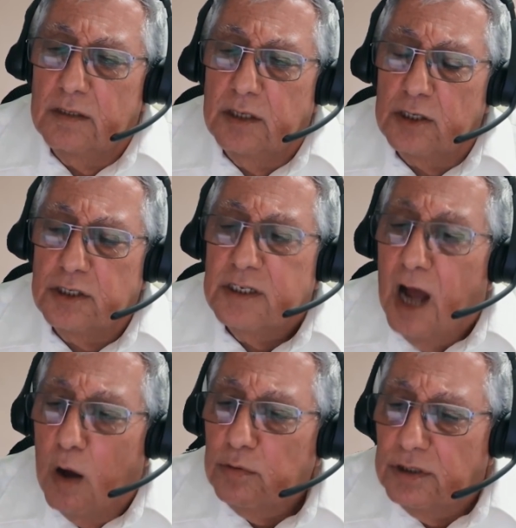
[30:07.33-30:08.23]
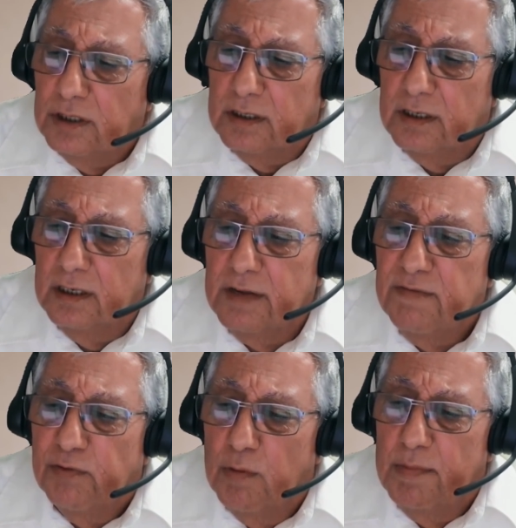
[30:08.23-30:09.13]
just counting
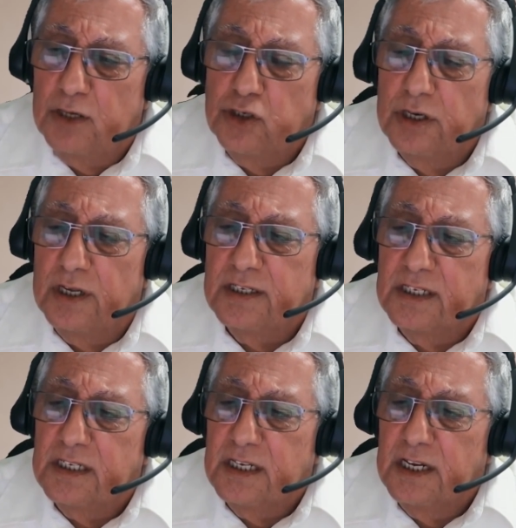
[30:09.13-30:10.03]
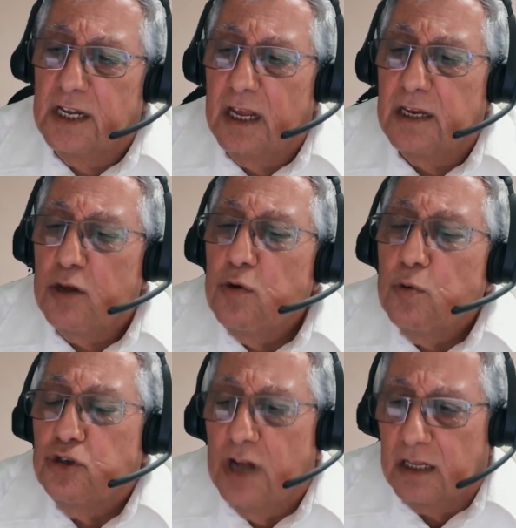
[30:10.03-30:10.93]
information existing in a
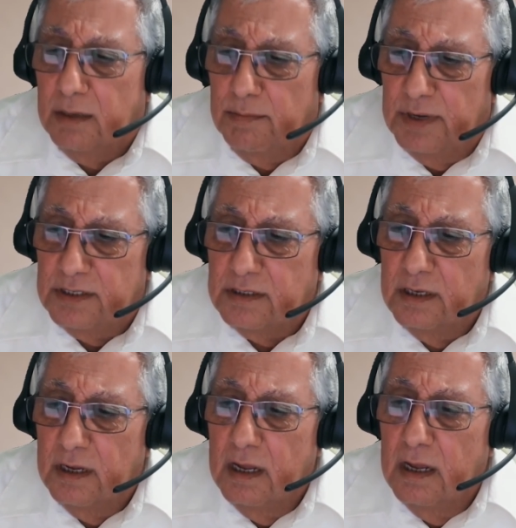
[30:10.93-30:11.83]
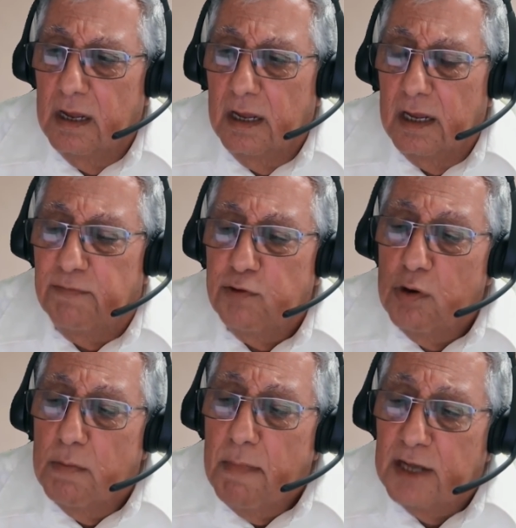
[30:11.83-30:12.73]
huge database. If you
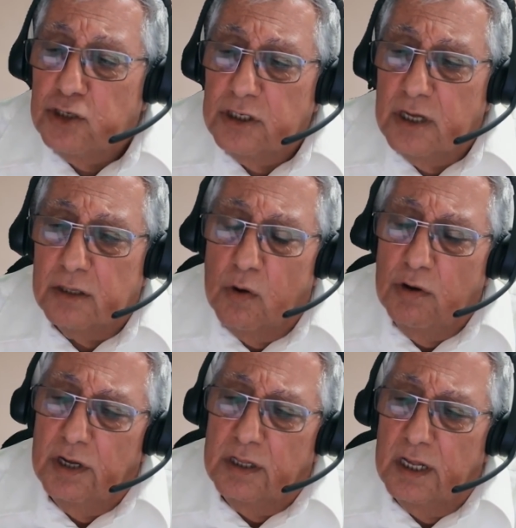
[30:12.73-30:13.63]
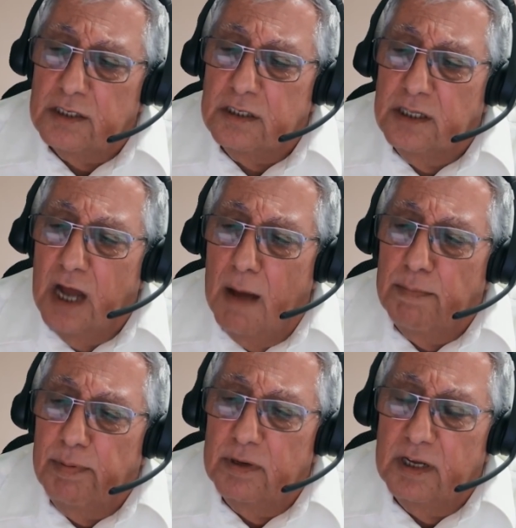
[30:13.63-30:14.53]
imagine that all the tests
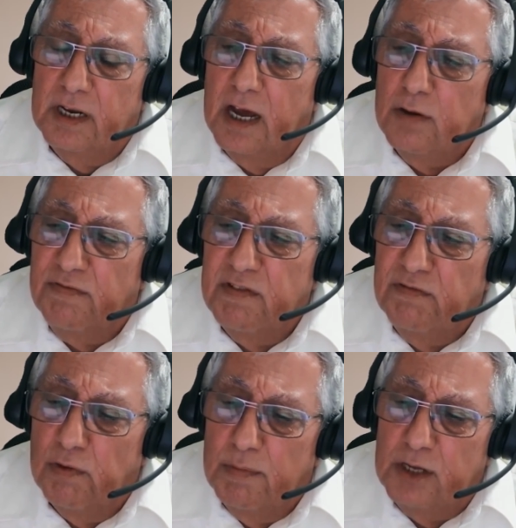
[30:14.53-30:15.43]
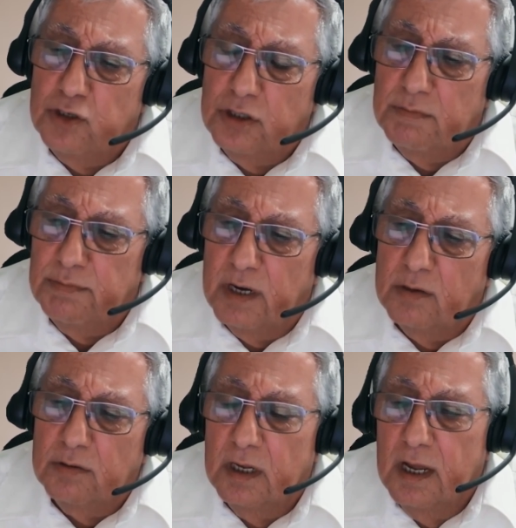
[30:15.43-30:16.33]
dump a lot of information about
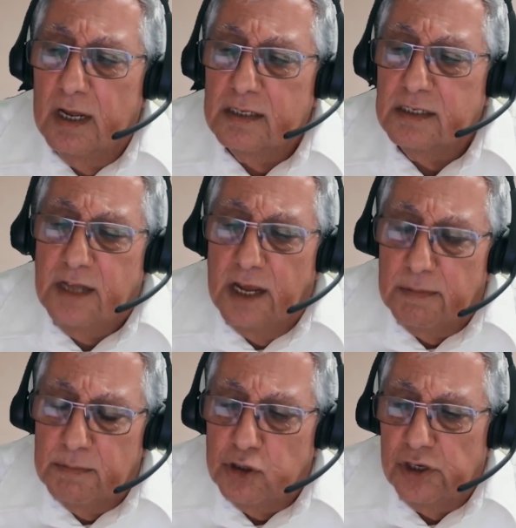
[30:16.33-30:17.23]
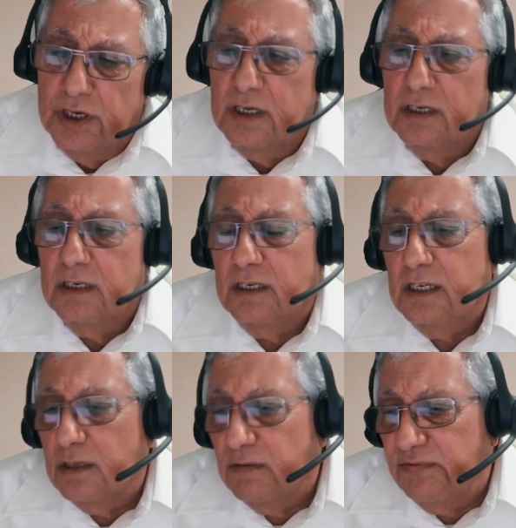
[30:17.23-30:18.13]
state machine and
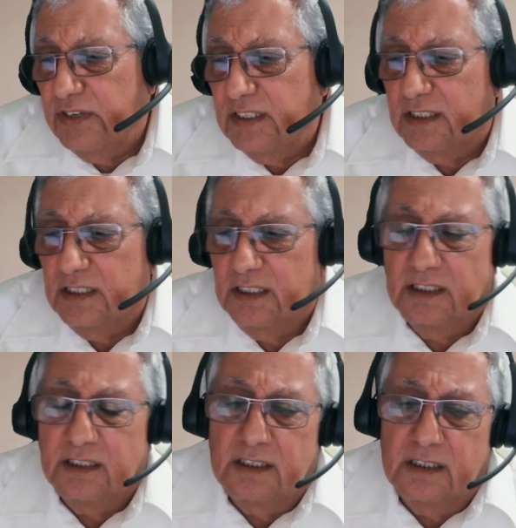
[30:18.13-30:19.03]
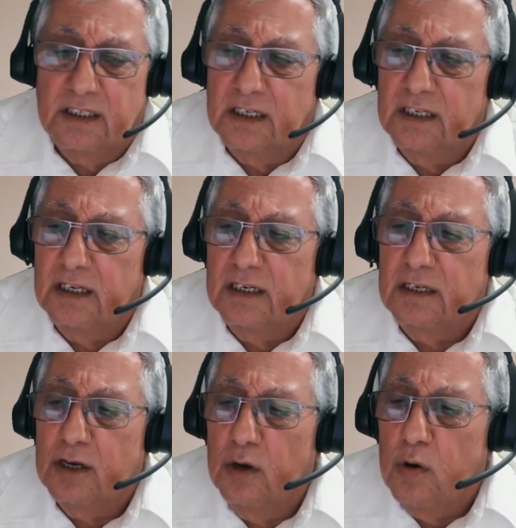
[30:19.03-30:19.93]
interfaces and
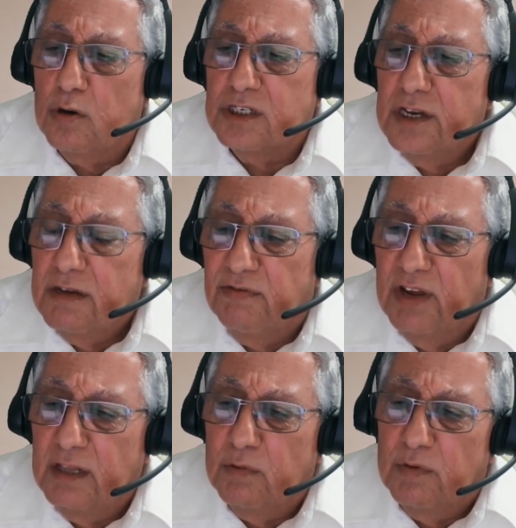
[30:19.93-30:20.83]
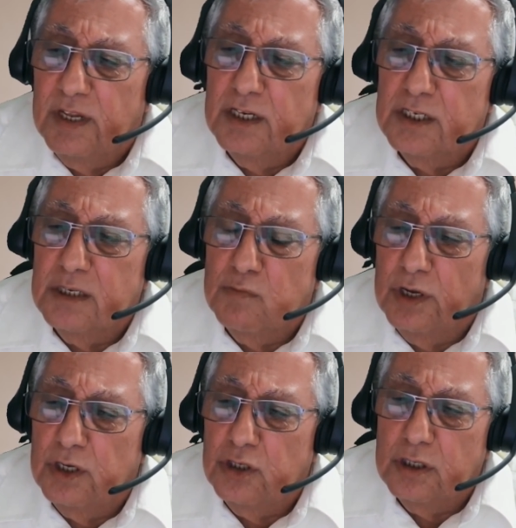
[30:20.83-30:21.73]
clocks and events within the
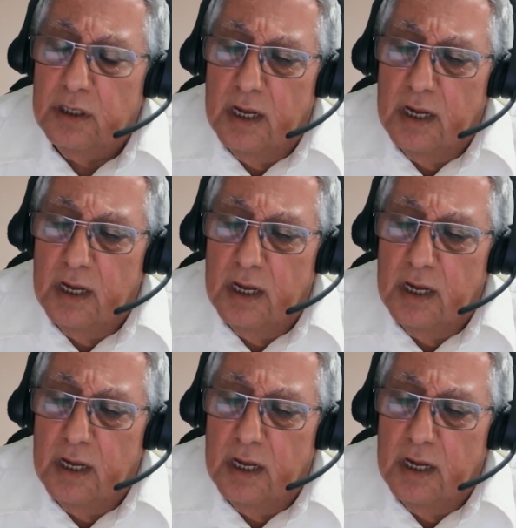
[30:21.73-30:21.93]
simulation,